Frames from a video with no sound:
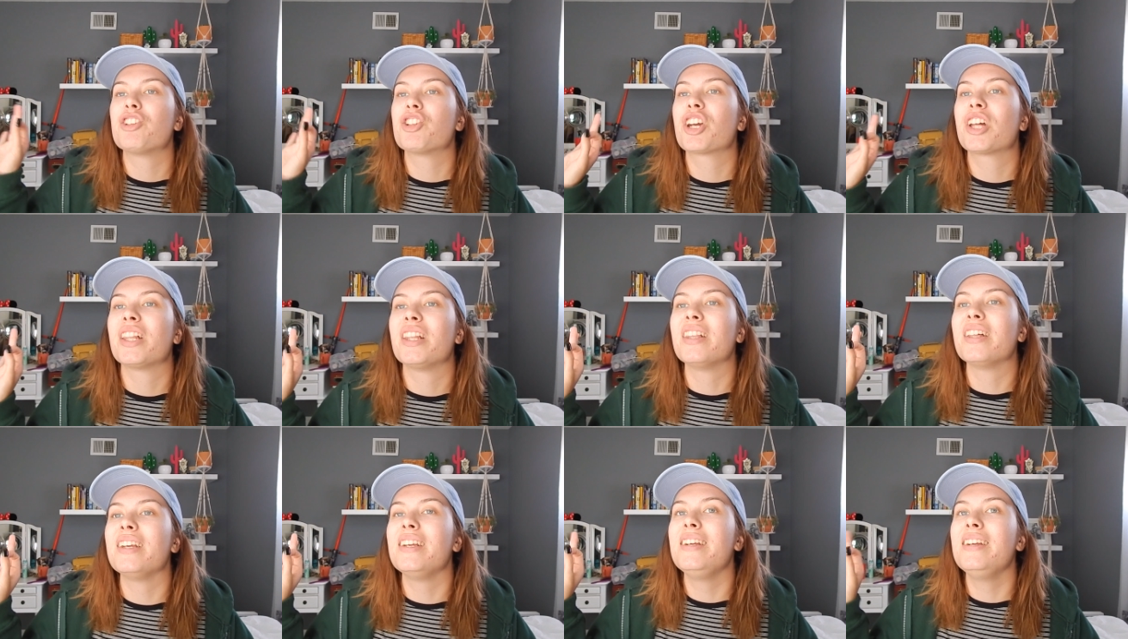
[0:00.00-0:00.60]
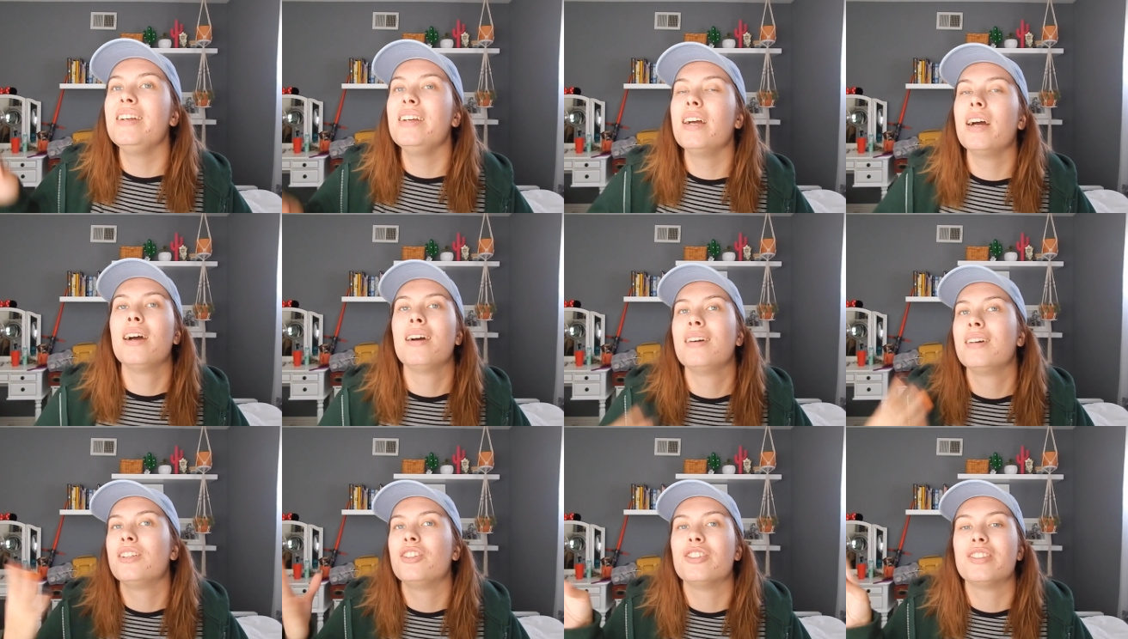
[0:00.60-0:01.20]

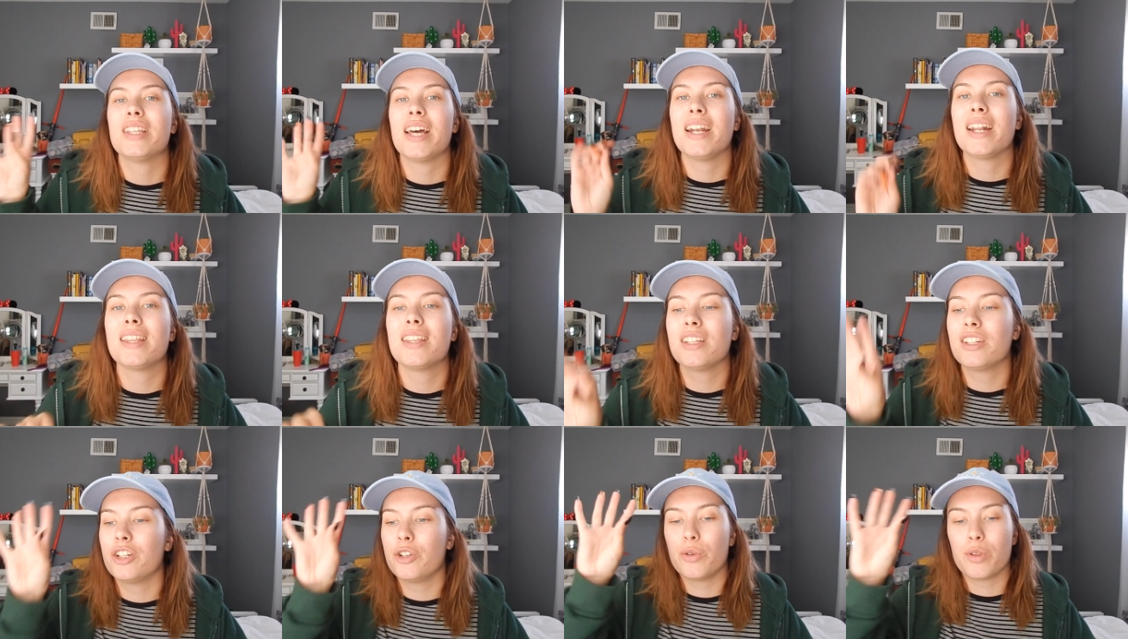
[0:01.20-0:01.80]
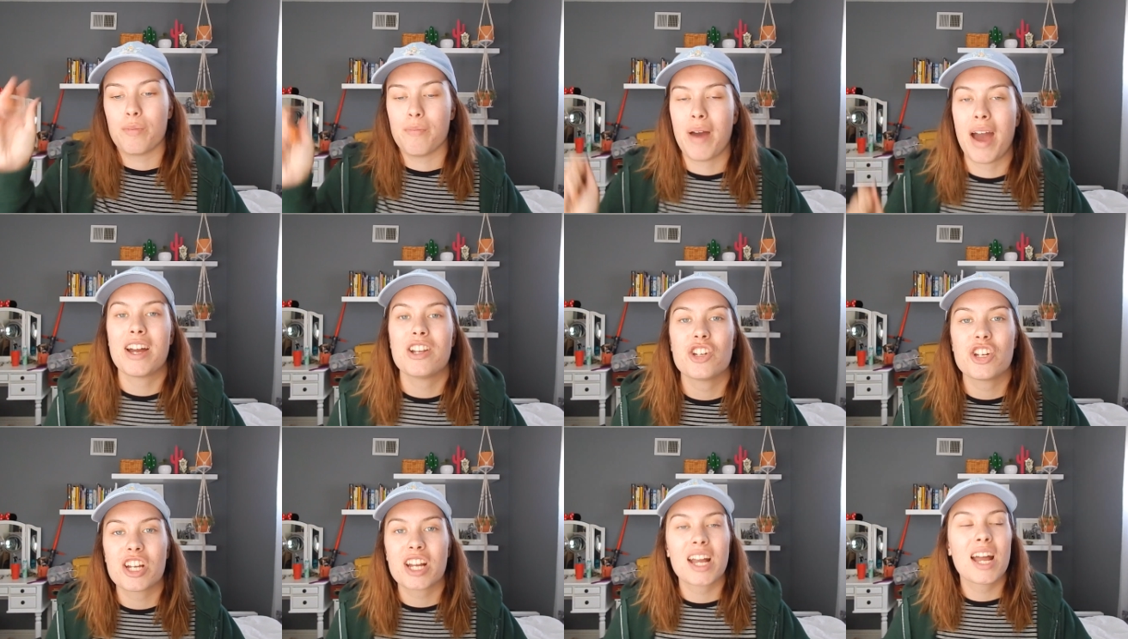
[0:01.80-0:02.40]
magically, just anything to do
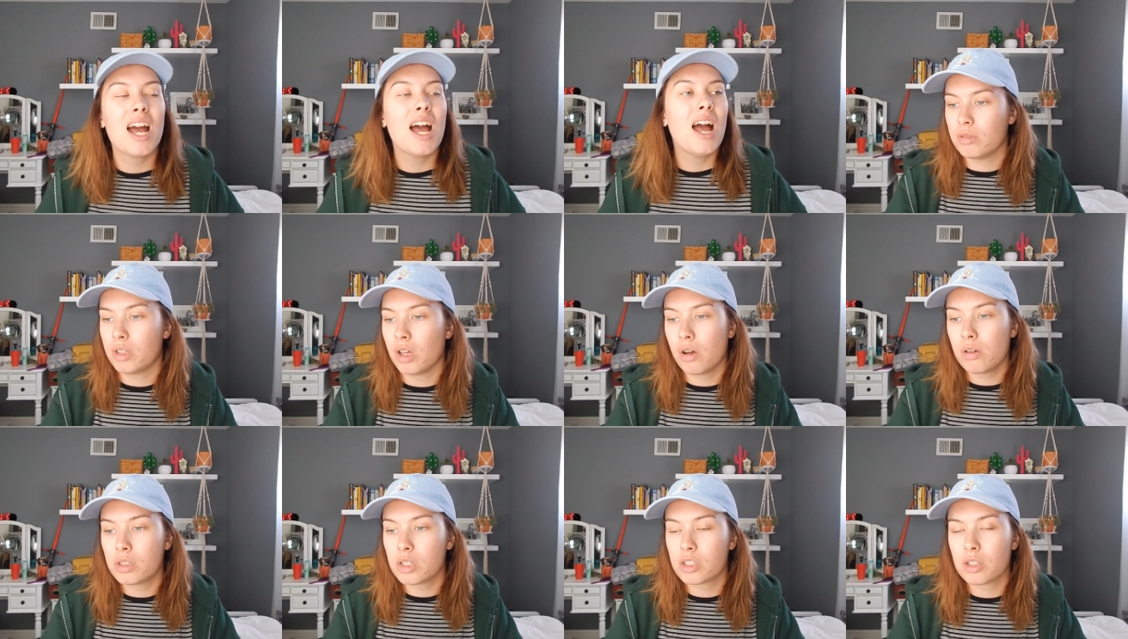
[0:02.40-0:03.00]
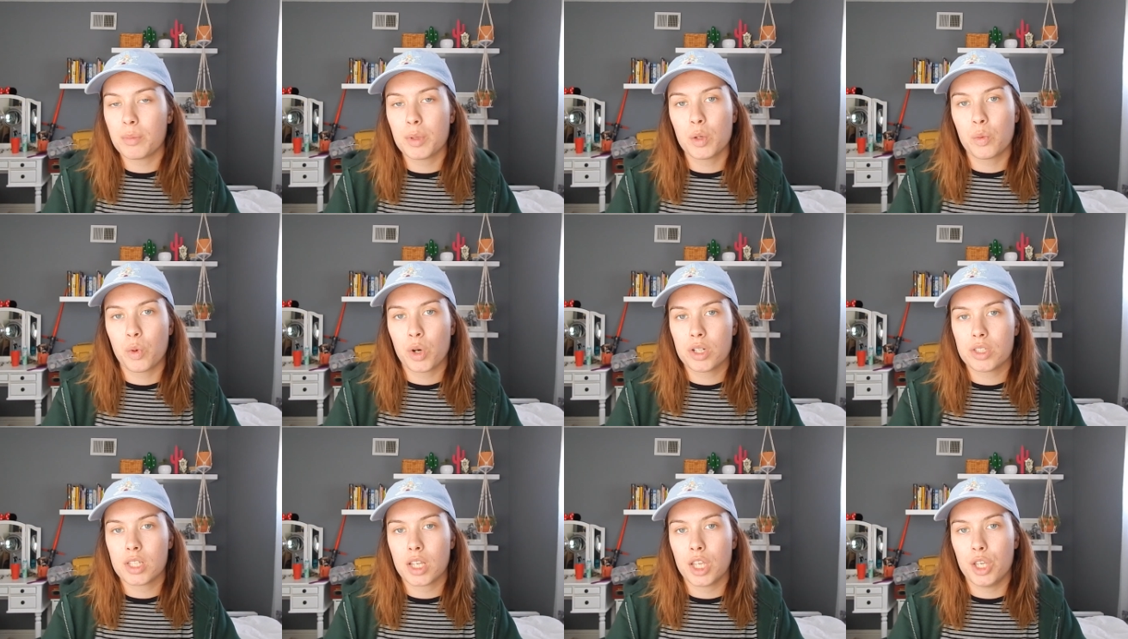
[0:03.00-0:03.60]
with magic. So those are some
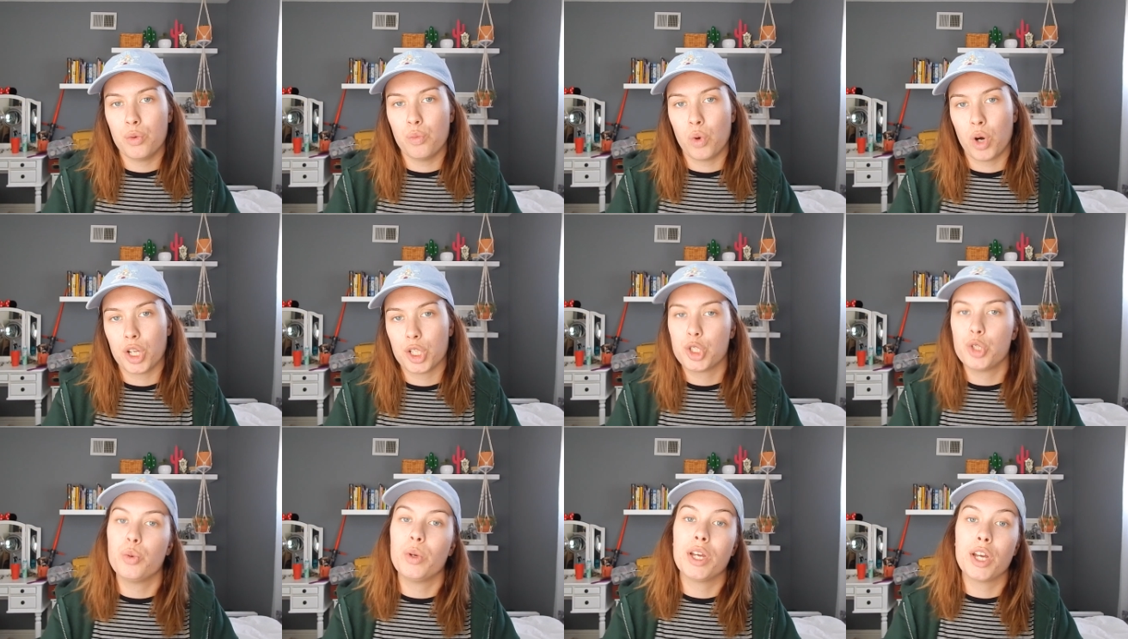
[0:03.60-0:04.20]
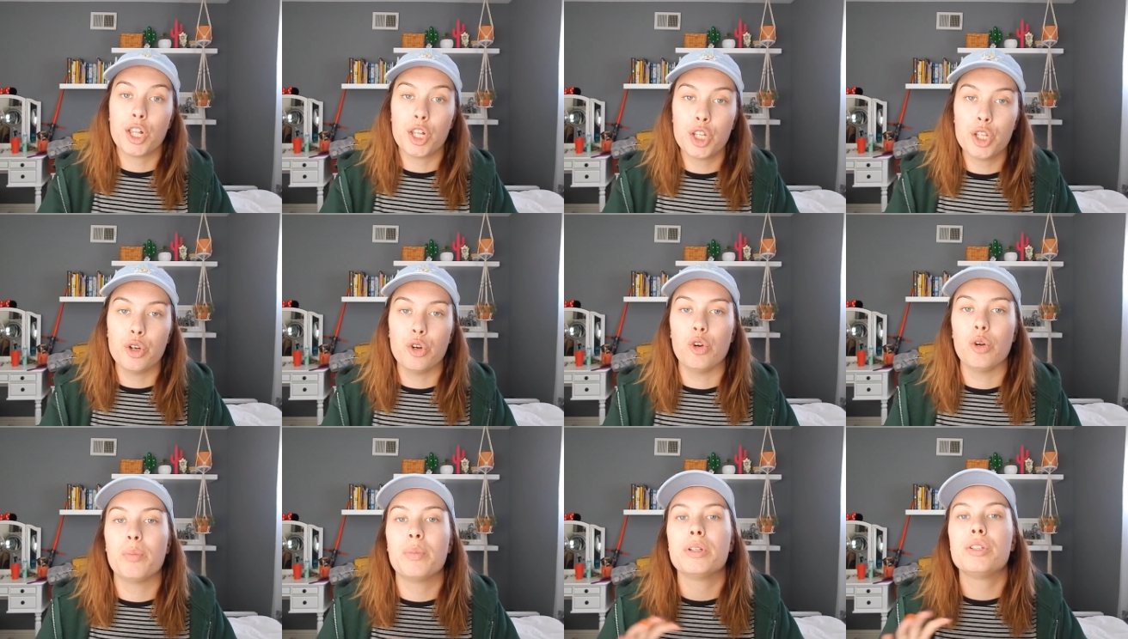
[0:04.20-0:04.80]
of the words that you want to
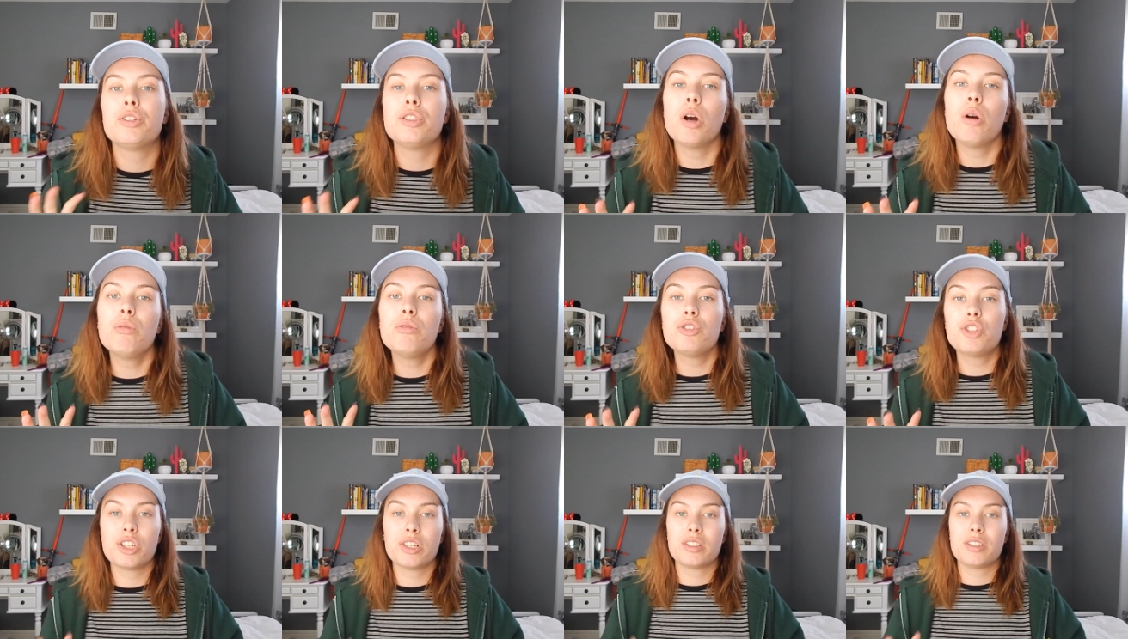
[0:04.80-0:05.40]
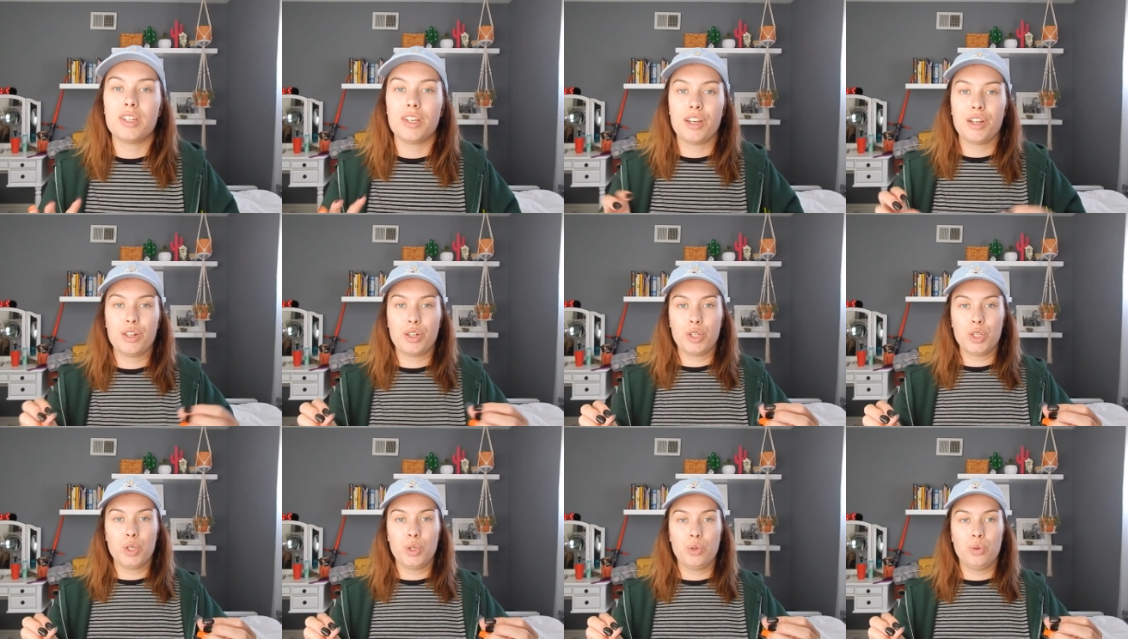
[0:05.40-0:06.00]
include, but don't just
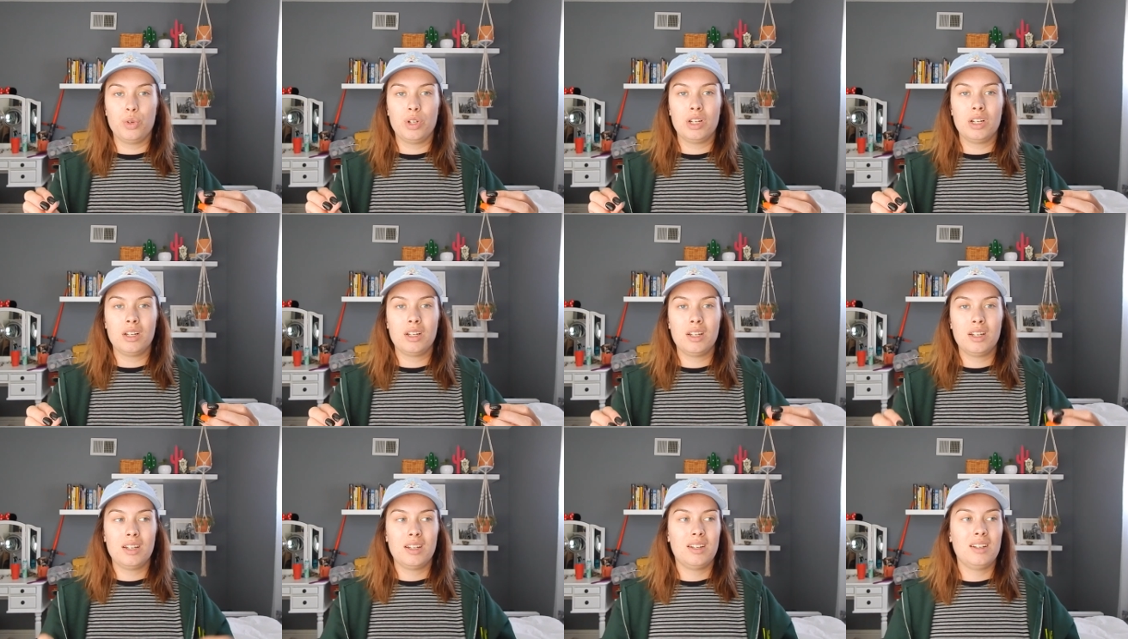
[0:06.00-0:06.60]
include